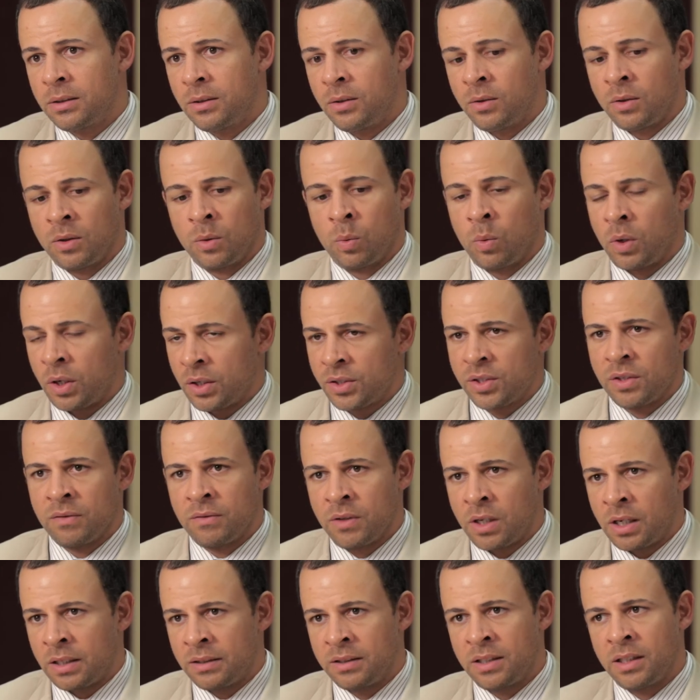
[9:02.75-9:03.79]
or works of
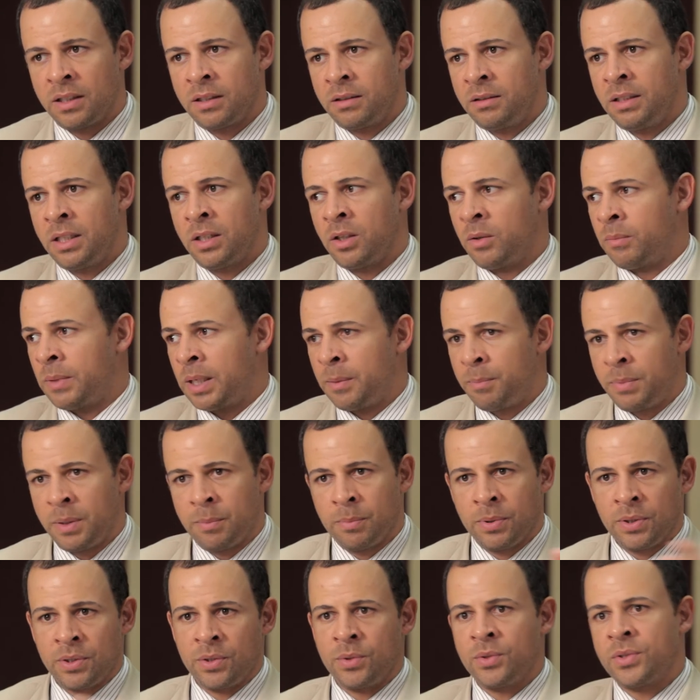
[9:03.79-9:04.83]
art that might be
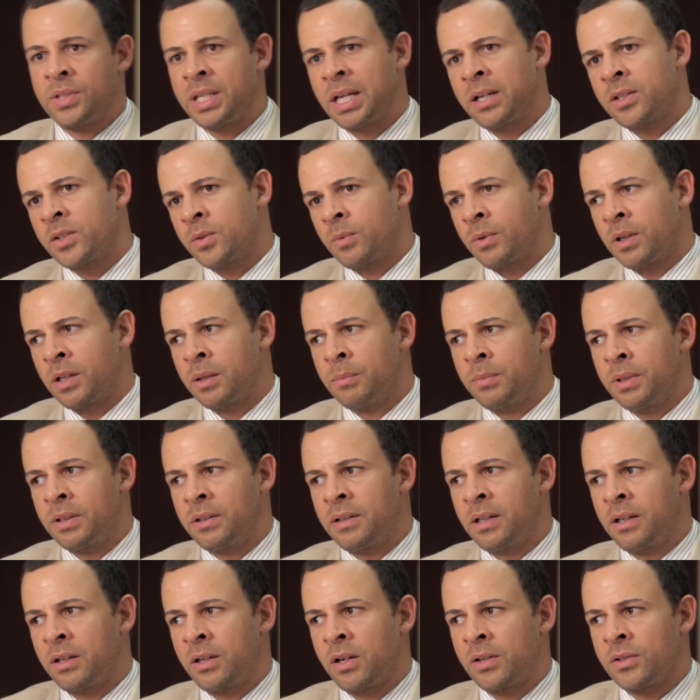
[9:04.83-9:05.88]
produced elsewhere, but
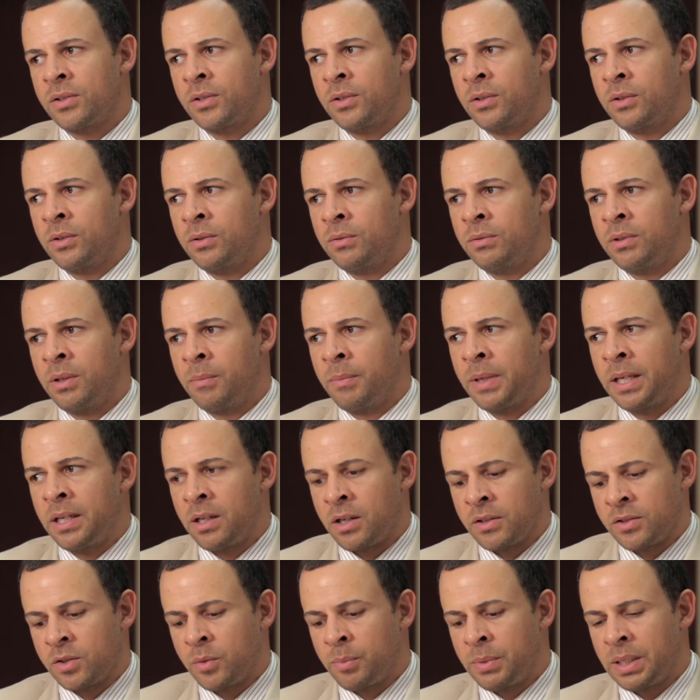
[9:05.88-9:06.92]
there may
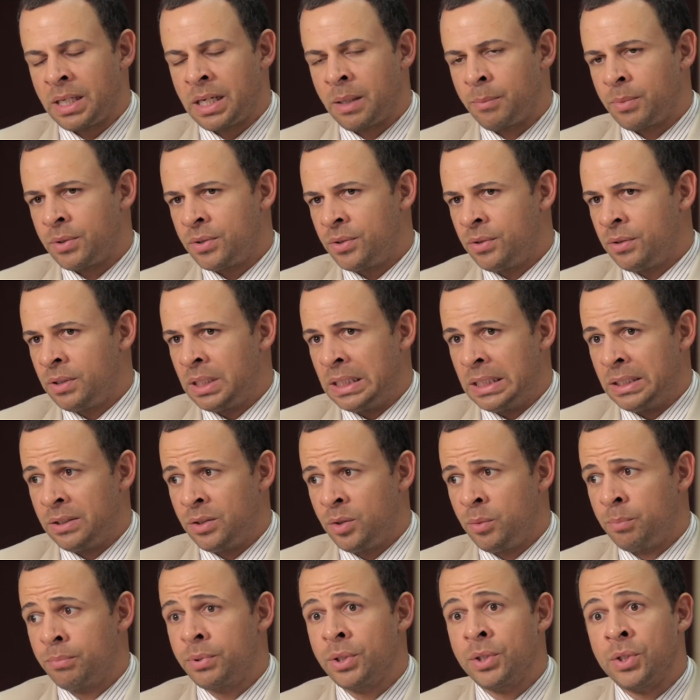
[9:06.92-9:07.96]
also be an opportunity
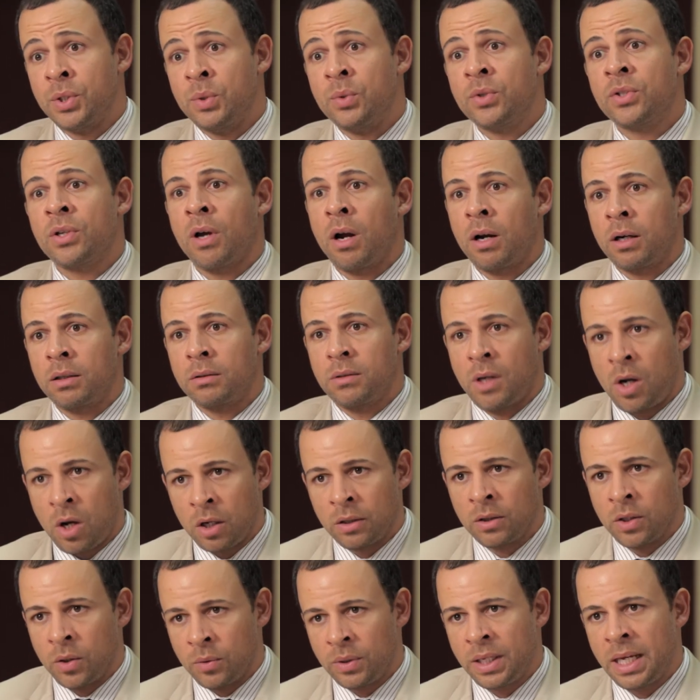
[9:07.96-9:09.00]
to produce art
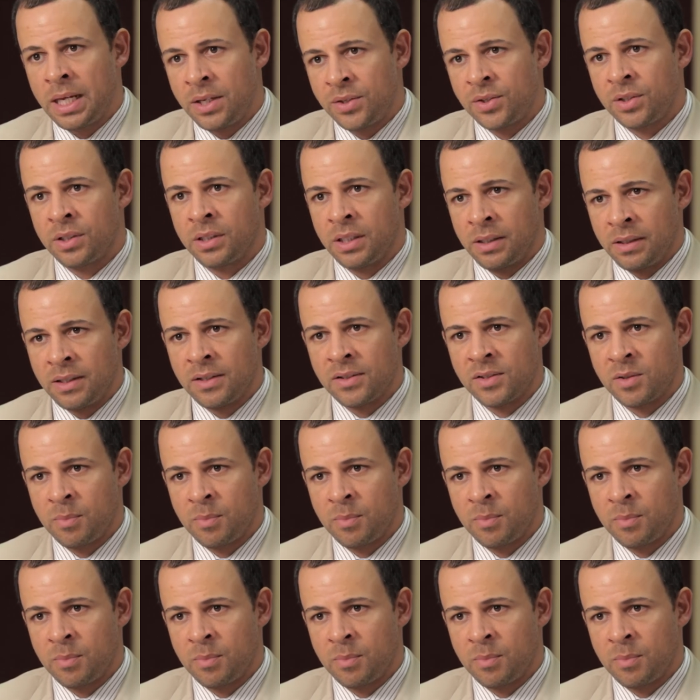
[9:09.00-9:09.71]
on location in this